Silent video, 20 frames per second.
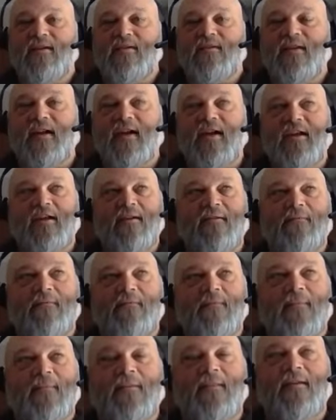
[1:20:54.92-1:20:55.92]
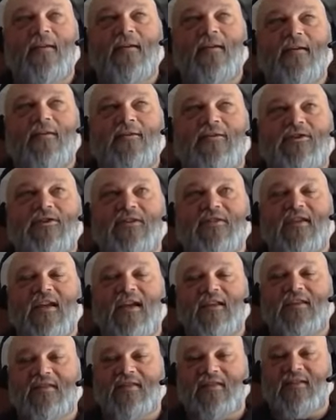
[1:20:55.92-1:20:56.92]
Like just
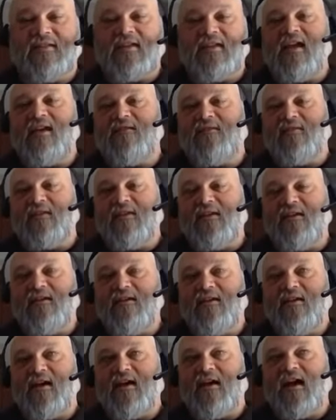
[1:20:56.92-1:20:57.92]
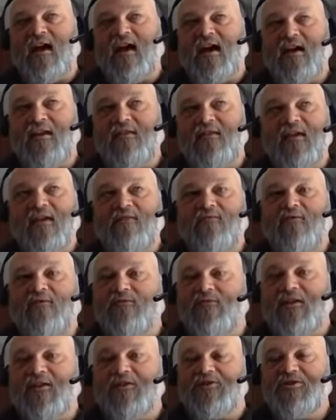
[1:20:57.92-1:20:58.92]
insanely high level
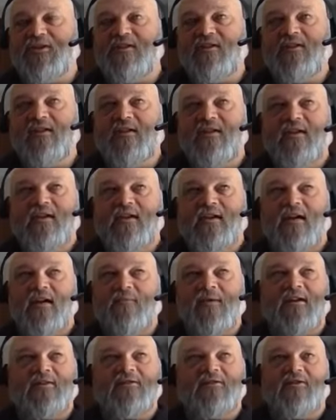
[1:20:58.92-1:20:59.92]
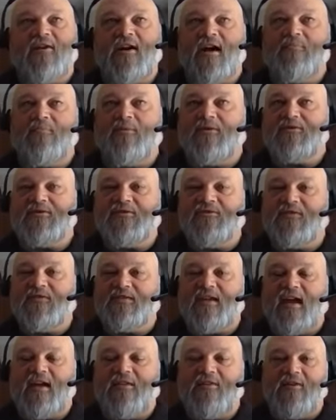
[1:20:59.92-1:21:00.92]
vision. And because their eyeballs are on the
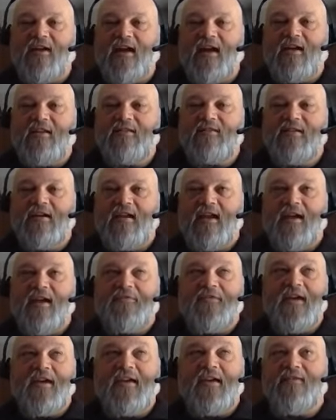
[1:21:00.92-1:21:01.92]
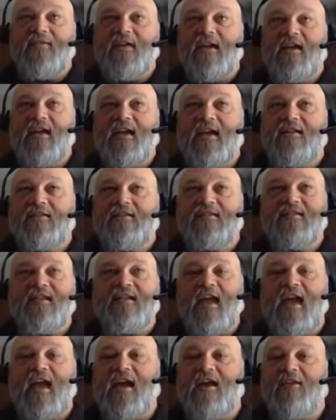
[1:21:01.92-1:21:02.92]
side of their heads, they they get a
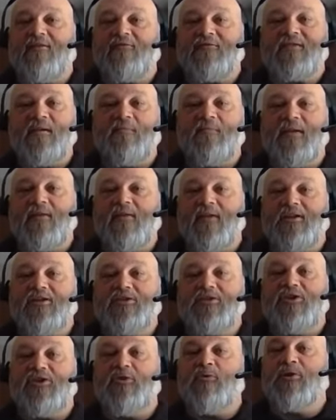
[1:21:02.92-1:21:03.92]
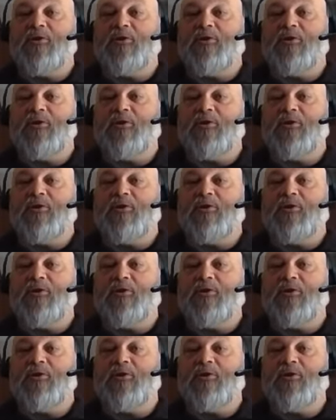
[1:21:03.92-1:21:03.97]
scan of something like two